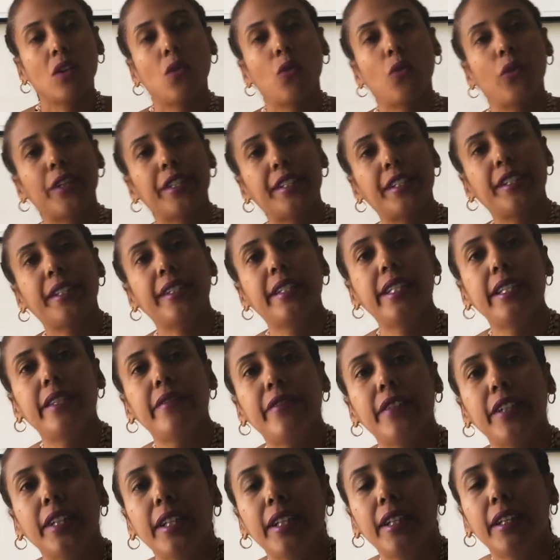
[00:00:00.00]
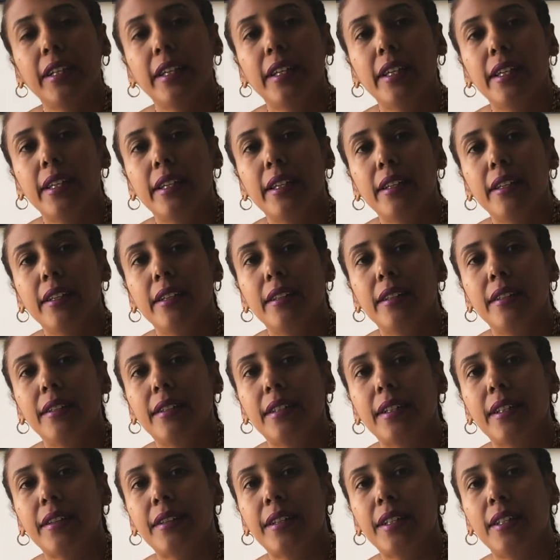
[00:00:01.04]
What's leaving
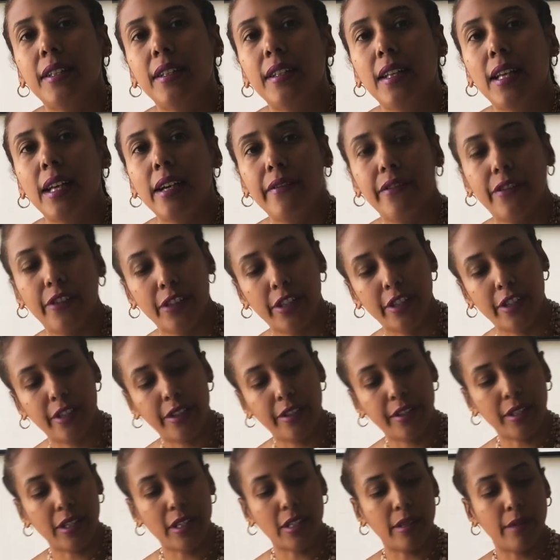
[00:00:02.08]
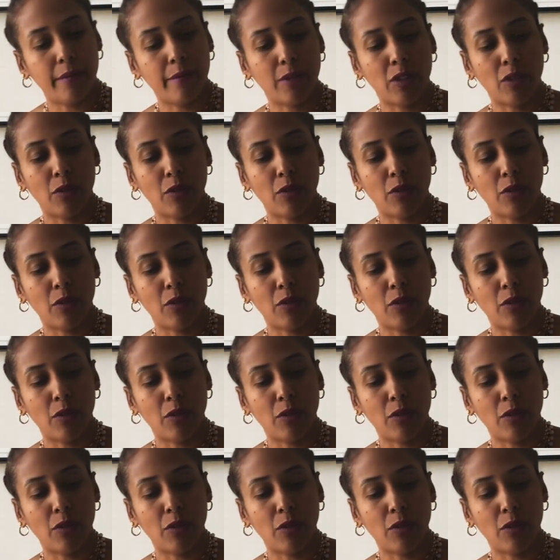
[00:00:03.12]
is the lovers, um,